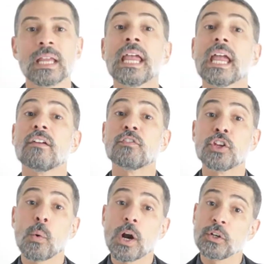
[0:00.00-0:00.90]
If
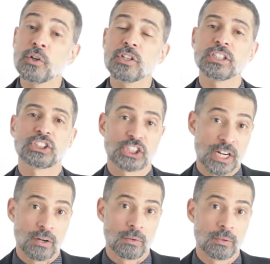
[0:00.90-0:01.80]
you are new to this
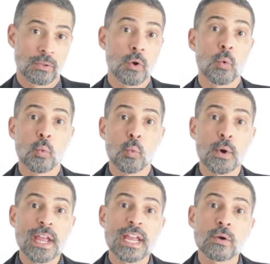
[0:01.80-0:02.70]
channel,
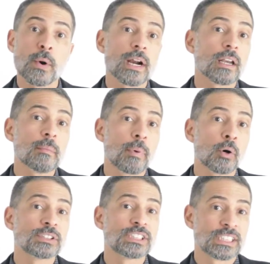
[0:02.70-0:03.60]
we regularly
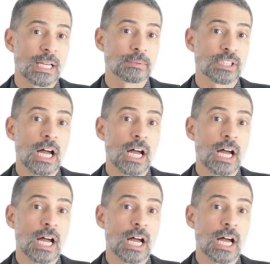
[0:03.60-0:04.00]
post tips